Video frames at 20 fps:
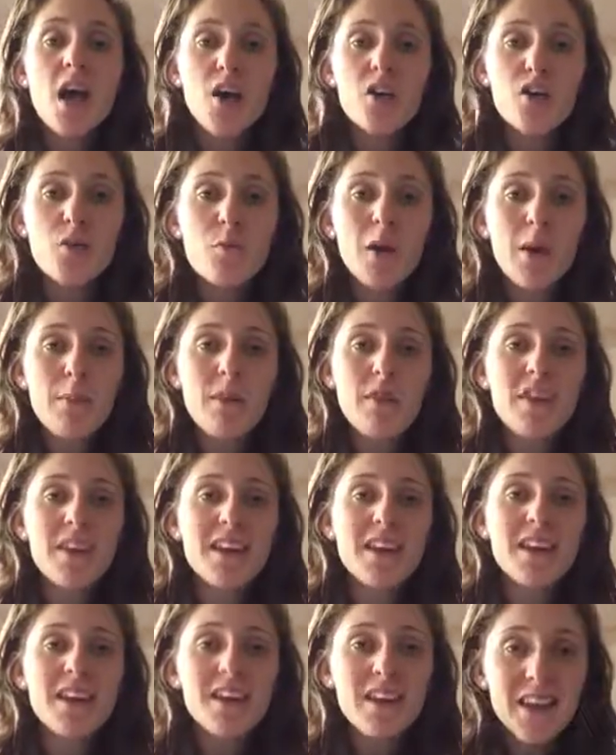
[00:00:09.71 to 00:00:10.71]
And you might be
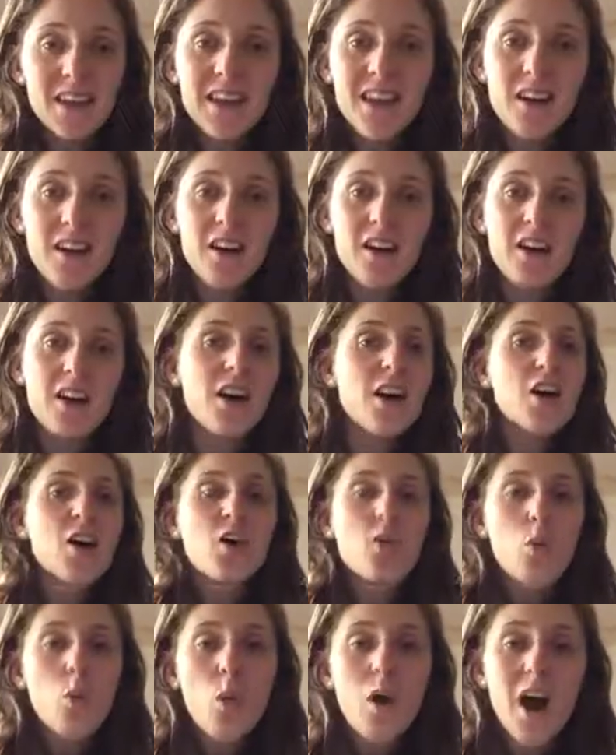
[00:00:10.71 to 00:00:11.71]
thinking, Nicola,
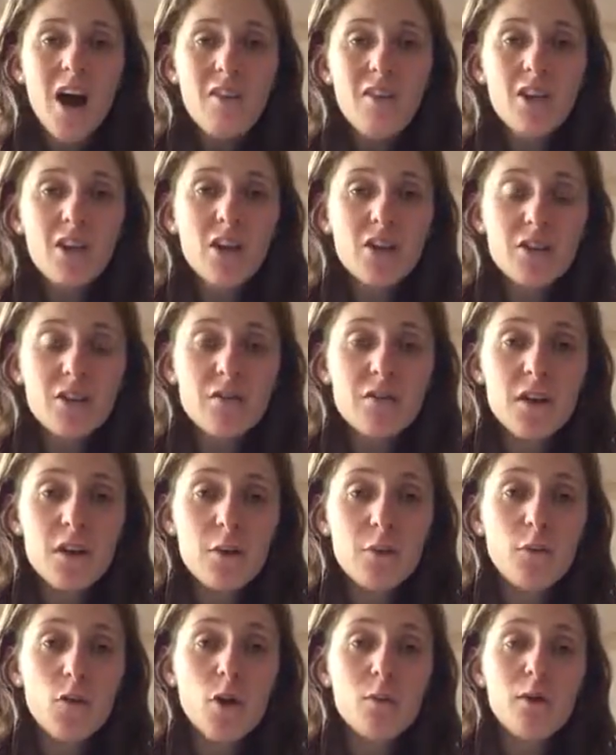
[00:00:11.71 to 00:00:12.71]
why have I got to fill
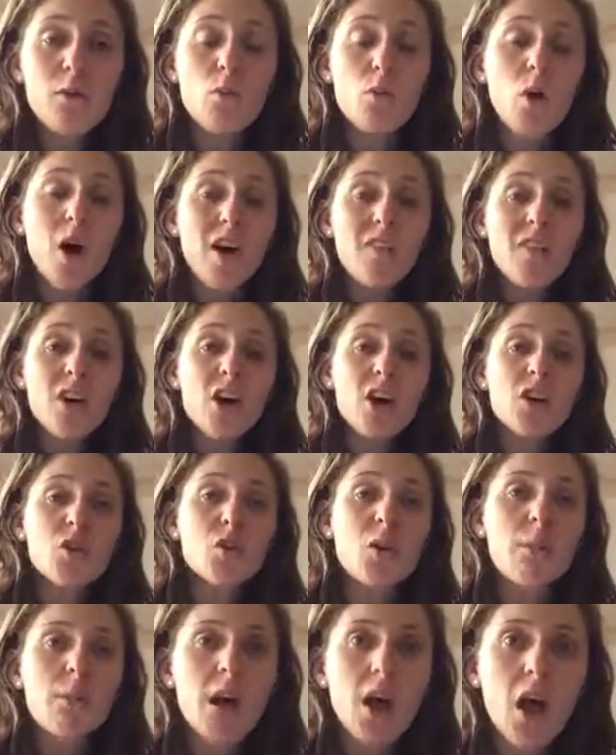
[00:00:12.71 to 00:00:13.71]
a form in? Why have I got
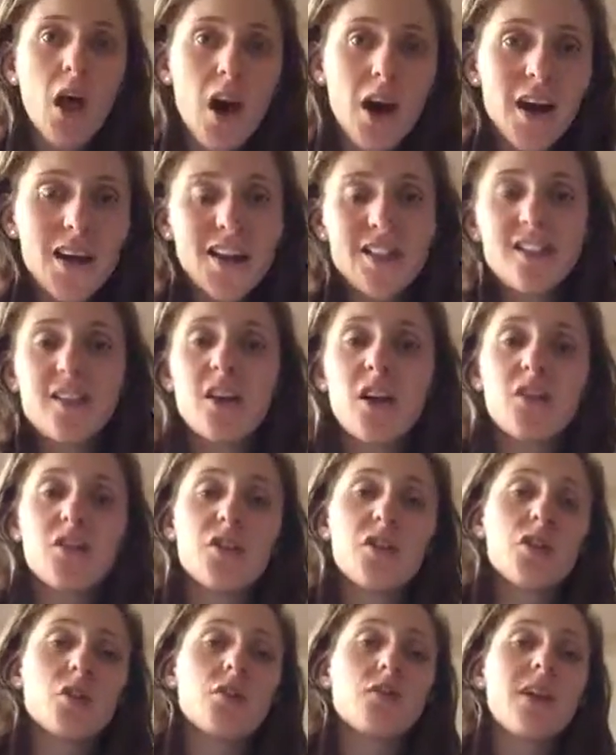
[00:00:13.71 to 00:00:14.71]
to apply to go
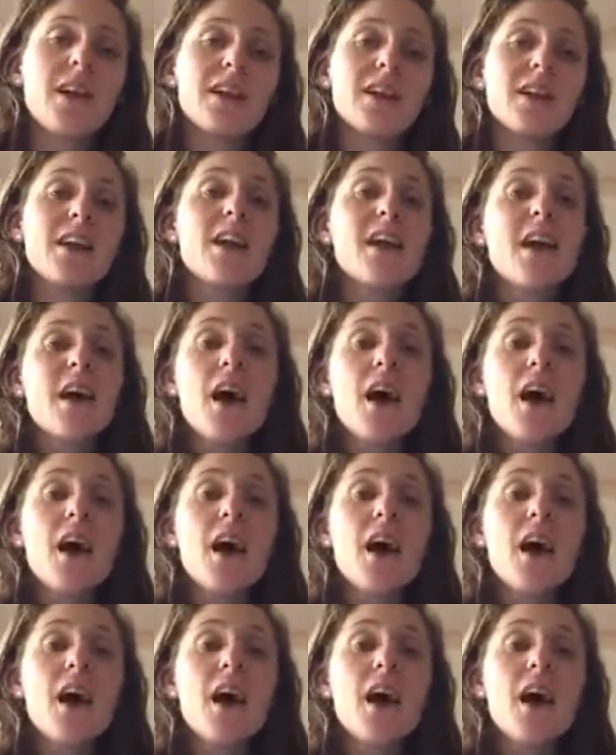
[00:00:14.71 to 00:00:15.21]
to your event?